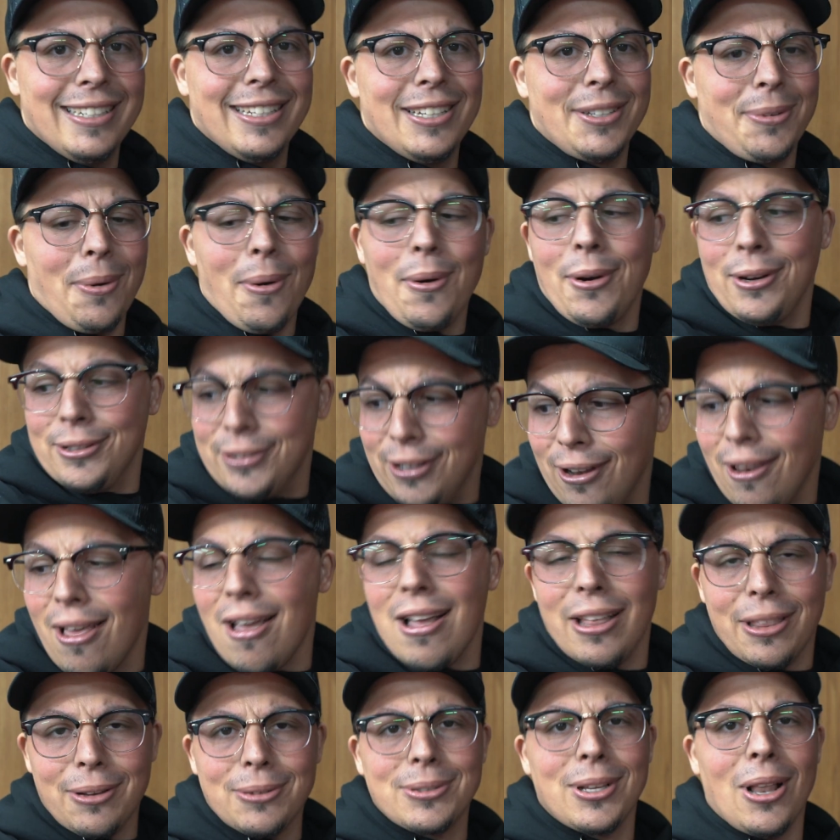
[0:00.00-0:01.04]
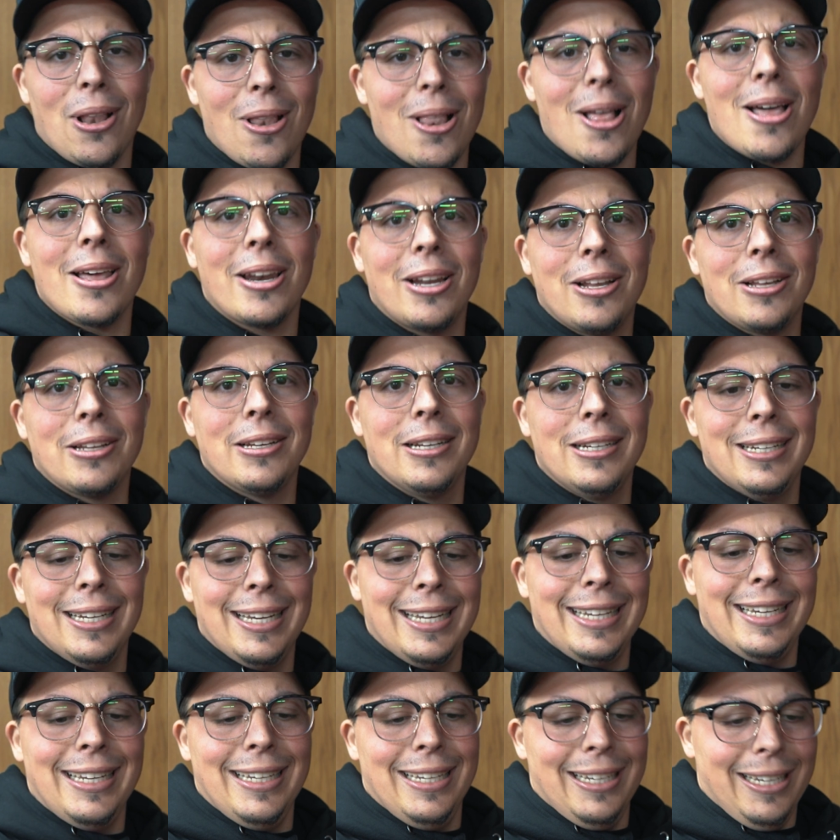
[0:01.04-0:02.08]
This one hurts a lot. There's a lot
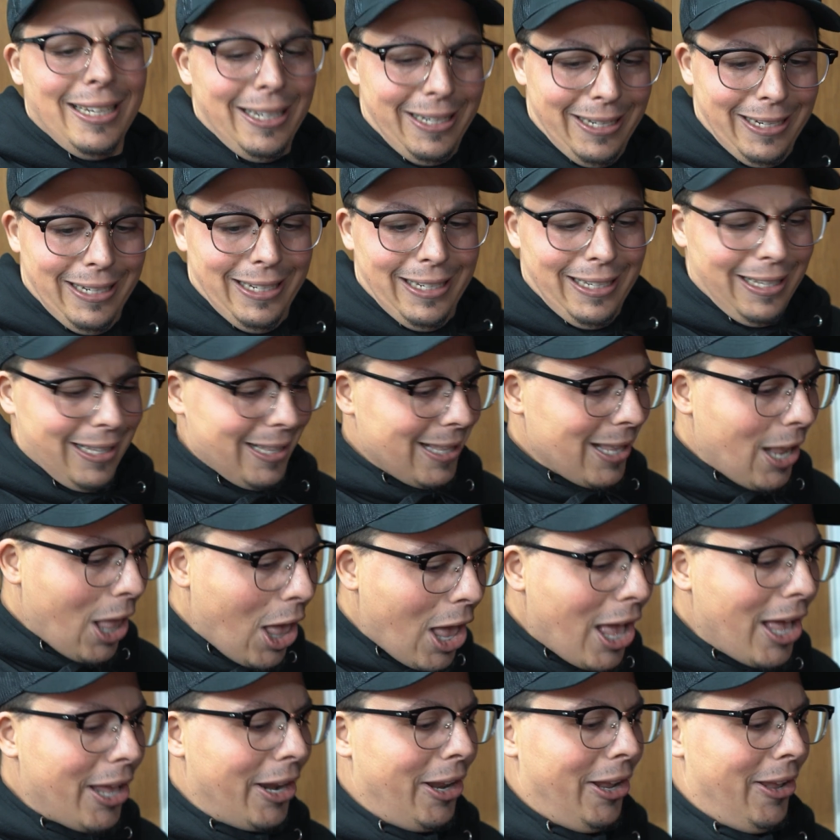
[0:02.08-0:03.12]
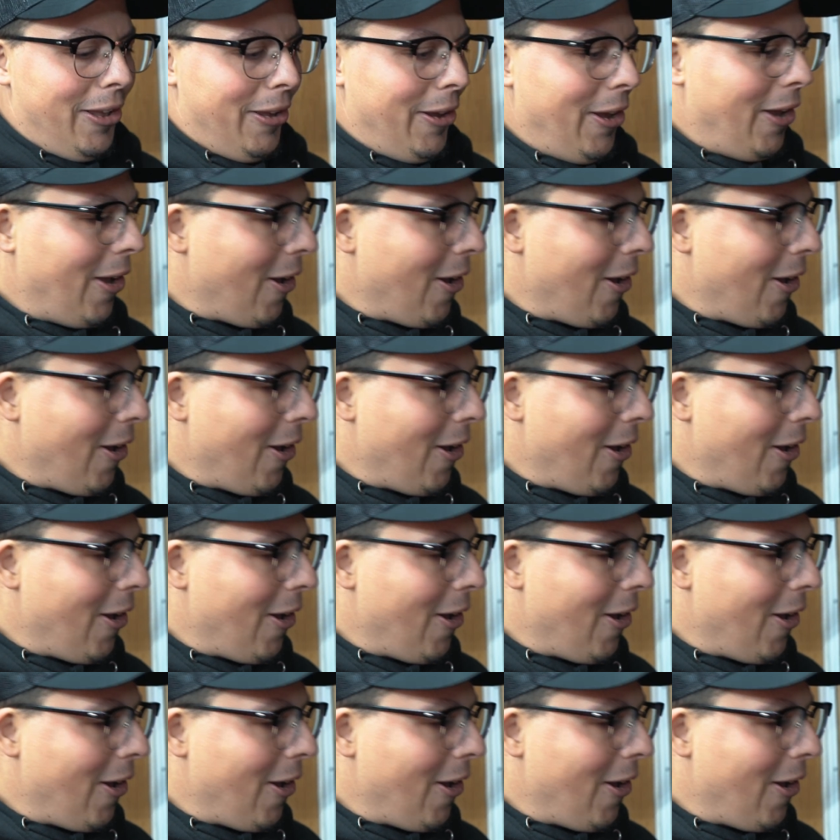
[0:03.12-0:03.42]
of